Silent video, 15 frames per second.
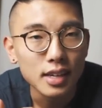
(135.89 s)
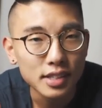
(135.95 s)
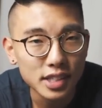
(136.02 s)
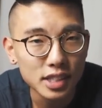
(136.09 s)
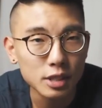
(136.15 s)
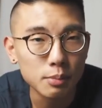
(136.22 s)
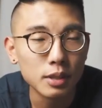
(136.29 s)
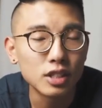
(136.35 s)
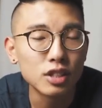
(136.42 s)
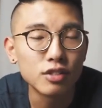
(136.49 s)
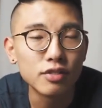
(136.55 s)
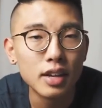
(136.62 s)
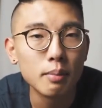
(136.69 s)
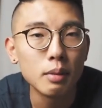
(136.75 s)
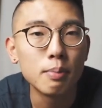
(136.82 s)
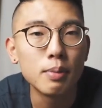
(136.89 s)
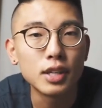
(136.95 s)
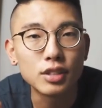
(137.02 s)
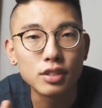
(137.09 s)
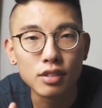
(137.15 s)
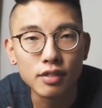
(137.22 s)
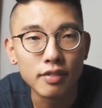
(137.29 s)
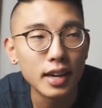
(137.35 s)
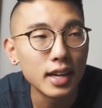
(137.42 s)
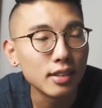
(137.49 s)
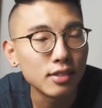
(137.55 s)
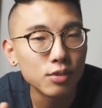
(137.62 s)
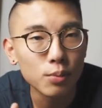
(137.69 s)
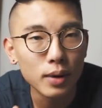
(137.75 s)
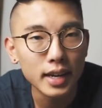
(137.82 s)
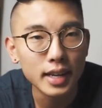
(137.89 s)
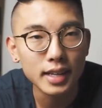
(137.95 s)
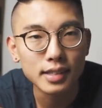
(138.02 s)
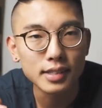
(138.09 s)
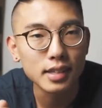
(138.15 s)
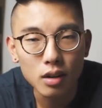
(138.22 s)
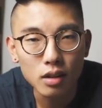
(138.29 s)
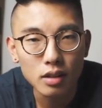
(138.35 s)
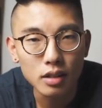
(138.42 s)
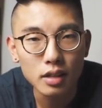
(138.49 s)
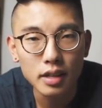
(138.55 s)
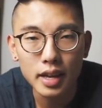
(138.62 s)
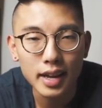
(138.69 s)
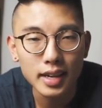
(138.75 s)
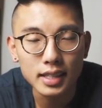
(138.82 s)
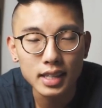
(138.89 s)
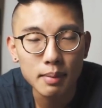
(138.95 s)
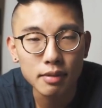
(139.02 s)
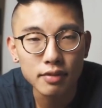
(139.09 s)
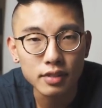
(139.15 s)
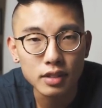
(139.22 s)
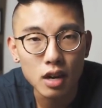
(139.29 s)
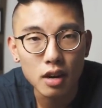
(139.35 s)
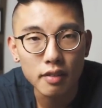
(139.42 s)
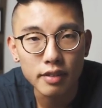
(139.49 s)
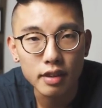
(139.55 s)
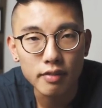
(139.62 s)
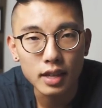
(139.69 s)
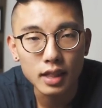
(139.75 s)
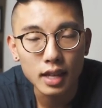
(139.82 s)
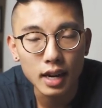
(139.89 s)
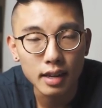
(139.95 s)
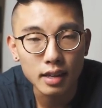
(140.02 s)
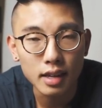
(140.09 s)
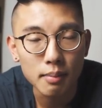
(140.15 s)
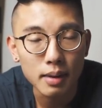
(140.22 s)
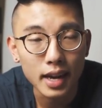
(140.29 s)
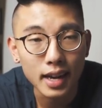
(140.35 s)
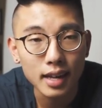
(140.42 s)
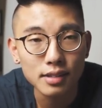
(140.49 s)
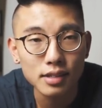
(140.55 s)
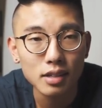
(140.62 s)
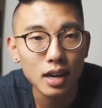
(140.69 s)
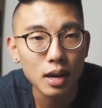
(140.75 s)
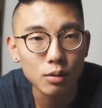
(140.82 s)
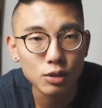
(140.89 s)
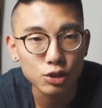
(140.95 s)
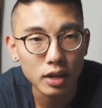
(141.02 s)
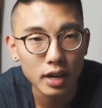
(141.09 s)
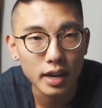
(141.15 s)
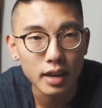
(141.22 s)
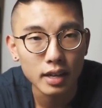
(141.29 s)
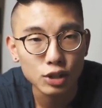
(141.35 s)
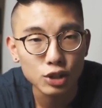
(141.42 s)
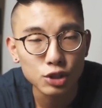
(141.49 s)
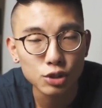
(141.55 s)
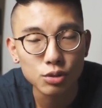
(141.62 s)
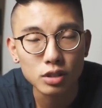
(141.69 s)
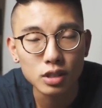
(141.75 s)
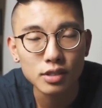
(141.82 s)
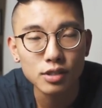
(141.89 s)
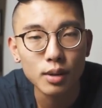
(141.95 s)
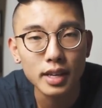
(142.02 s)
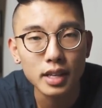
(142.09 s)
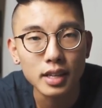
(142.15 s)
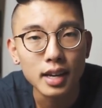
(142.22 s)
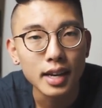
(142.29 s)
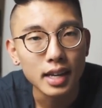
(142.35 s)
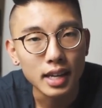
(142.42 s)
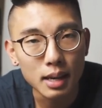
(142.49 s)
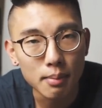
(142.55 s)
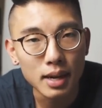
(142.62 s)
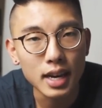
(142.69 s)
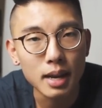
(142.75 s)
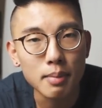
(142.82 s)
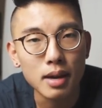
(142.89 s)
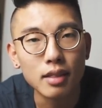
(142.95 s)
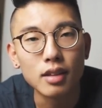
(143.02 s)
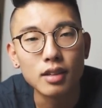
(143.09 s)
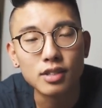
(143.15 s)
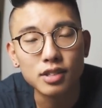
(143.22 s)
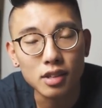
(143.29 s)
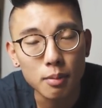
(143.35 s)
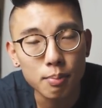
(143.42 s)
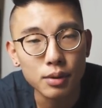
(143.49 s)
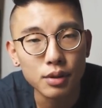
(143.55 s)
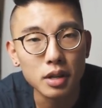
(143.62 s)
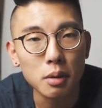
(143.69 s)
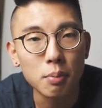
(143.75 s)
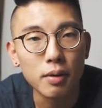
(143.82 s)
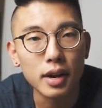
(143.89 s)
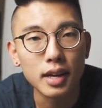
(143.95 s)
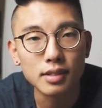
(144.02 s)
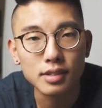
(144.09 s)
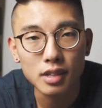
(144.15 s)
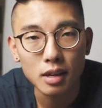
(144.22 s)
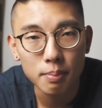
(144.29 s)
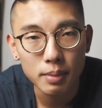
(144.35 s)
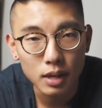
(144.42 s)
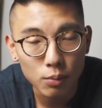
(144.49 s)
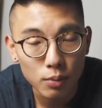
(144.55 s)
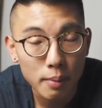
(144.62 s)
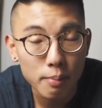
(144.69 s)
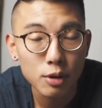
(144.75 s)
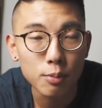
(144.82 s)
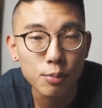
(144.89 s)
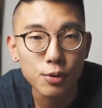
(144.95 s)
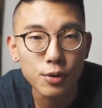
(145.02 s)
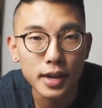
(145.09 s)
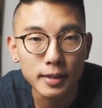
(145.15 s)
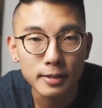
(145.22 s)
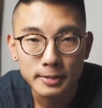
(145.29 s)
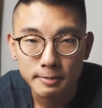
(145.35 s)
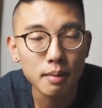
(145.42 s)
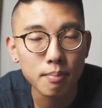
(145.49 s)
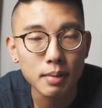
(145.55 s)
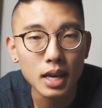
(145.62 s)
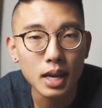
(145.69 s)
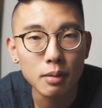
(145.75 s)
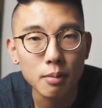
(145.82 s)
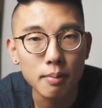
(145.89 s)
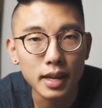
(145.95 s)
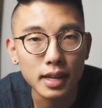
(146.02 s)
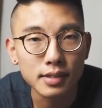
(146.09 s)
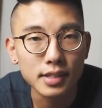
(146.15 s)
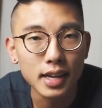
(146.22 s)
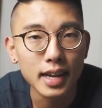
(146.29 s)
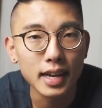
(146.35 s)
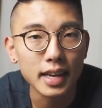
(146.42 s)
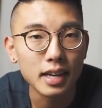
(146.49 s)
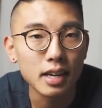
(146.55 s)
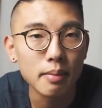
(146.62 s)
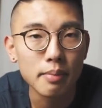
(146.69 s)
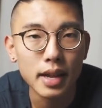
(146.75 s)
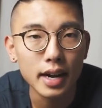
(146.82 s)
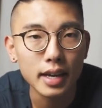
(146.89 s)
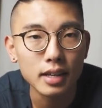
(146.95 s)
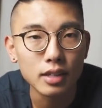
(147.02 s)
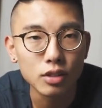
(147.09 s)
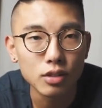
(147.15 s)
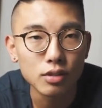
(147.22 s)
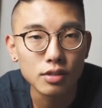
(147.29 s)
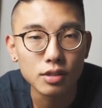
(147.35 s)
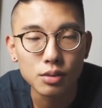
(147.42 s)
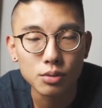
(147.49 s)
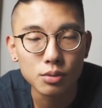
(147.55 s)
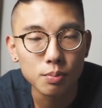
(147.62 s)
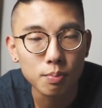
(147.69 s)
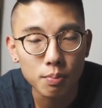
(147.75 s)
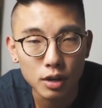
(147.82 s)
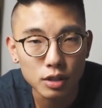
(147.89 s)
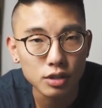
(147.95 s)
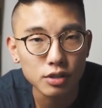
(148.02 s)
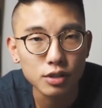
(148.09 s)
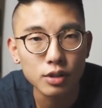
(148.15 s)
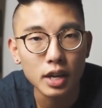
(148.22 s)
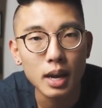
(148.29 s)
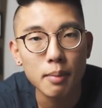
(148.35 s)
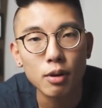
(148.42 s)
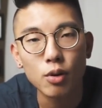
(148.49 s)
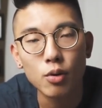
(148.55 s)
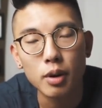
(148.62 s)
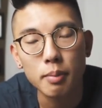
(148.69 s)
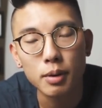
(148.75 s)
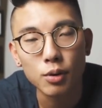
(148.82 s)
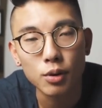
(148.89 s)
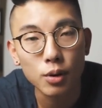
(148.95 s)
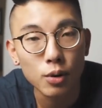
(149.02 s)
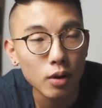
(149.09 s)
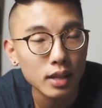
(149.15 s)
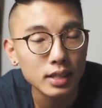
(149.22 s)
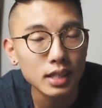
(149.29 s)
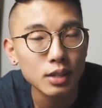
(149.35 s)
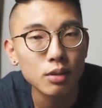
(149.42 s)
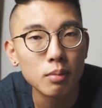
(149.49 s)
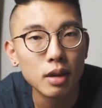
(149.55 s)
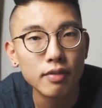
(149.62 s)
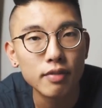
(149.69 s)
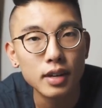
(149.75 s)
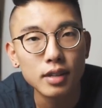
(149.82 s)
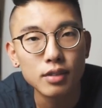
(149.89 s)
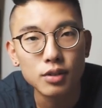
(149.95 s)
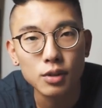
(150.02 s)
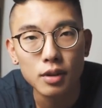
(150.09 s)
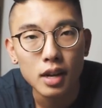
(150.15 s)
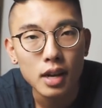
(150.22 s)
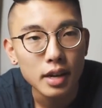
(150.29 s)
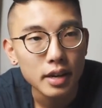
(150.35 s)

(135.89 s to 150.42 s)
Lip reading: senior pictures, family pictures, events, weddings, literally any type of photography event that I could get my hands on, I would try and shoot just so I could get my name out there, start building a brand, start being reputable, and being able to make side income that I could use to purchase new camera equipment or go out to eat with my friends, or,